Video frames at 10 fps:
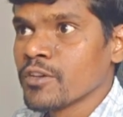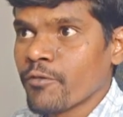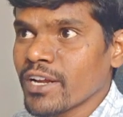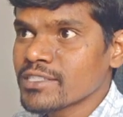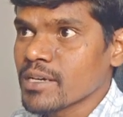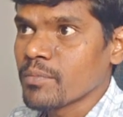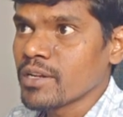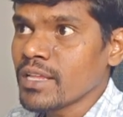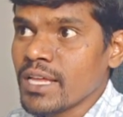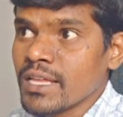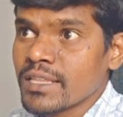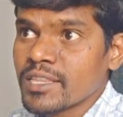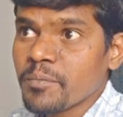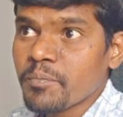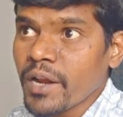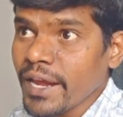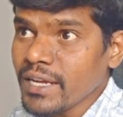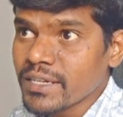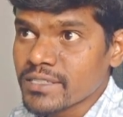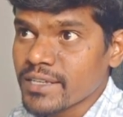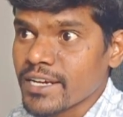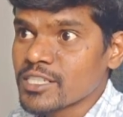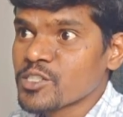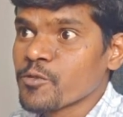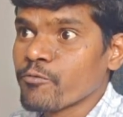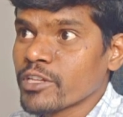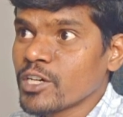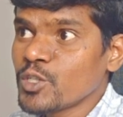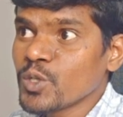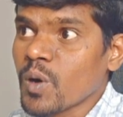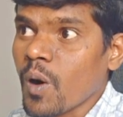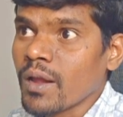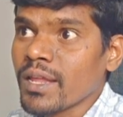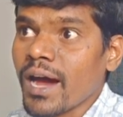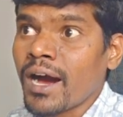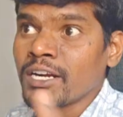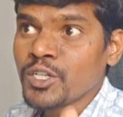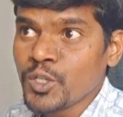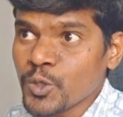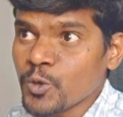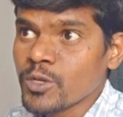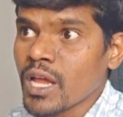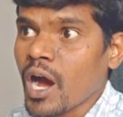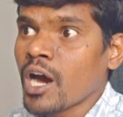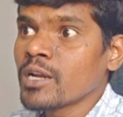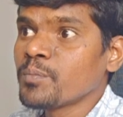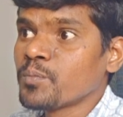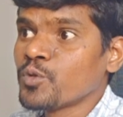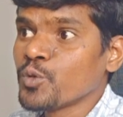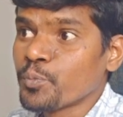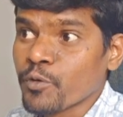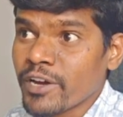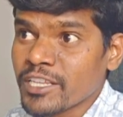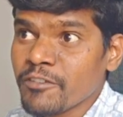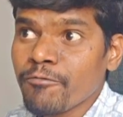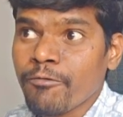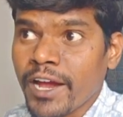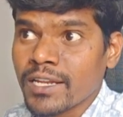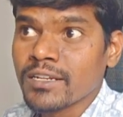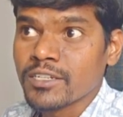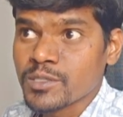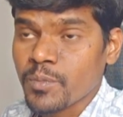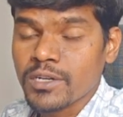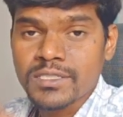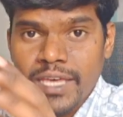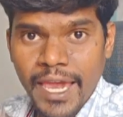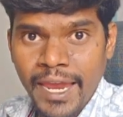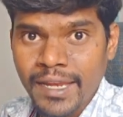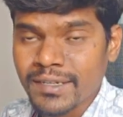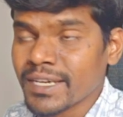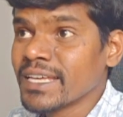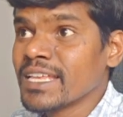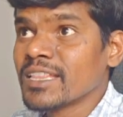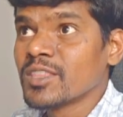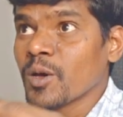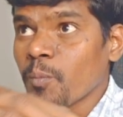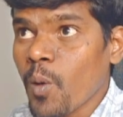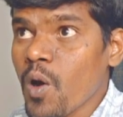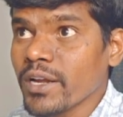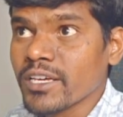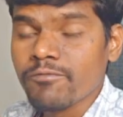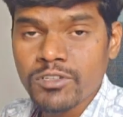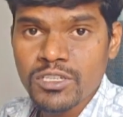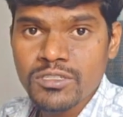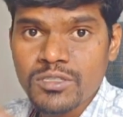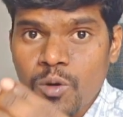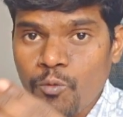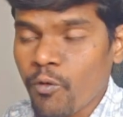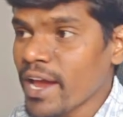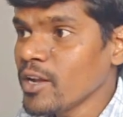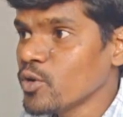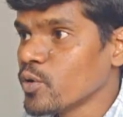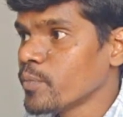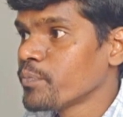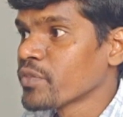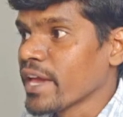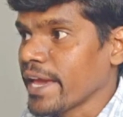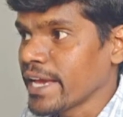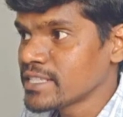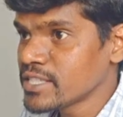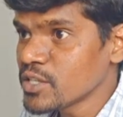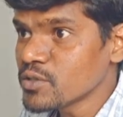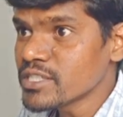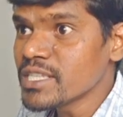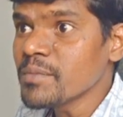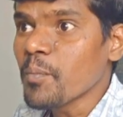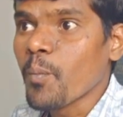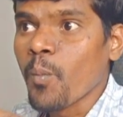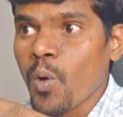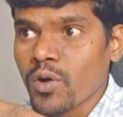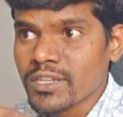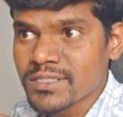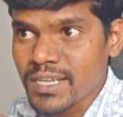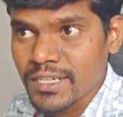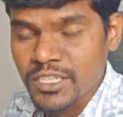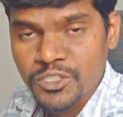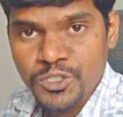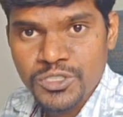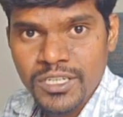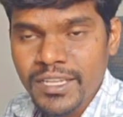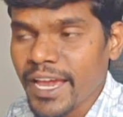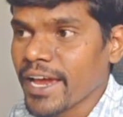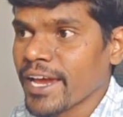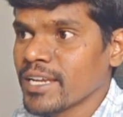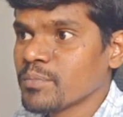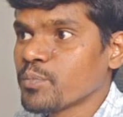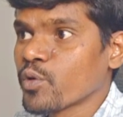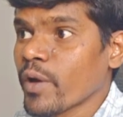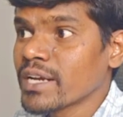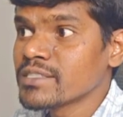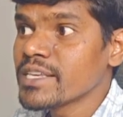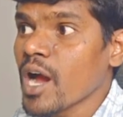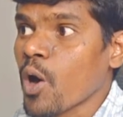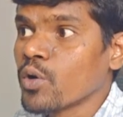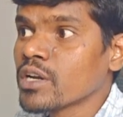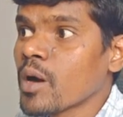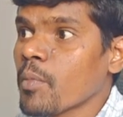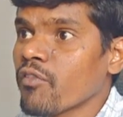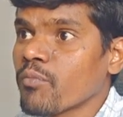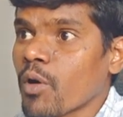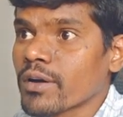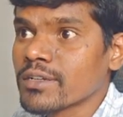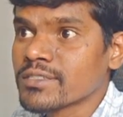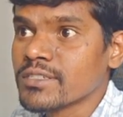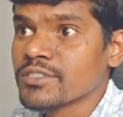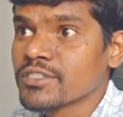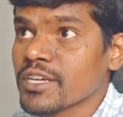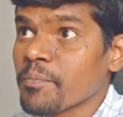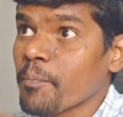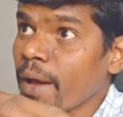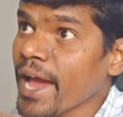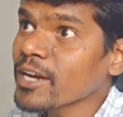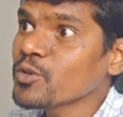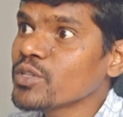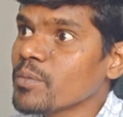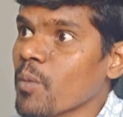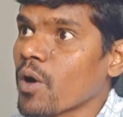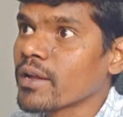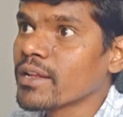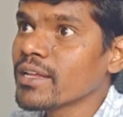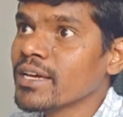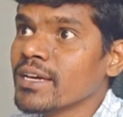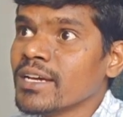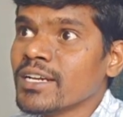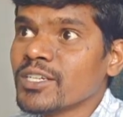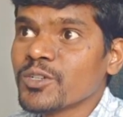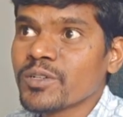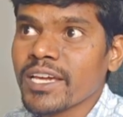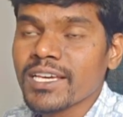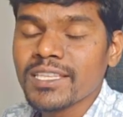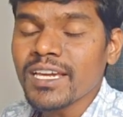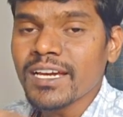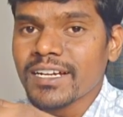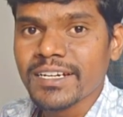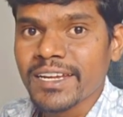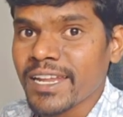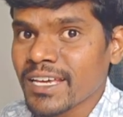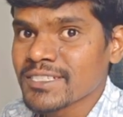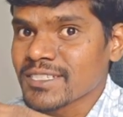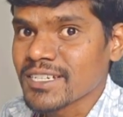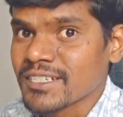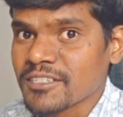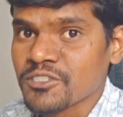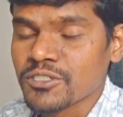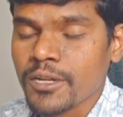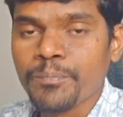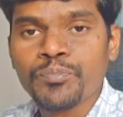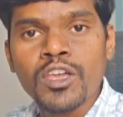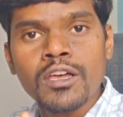For example, the brain decides whether to call a tool or to provide the final response. And the body, which is the while loop, executes the model's decision and provides the outcome of model's decision back to the model to take the next decision.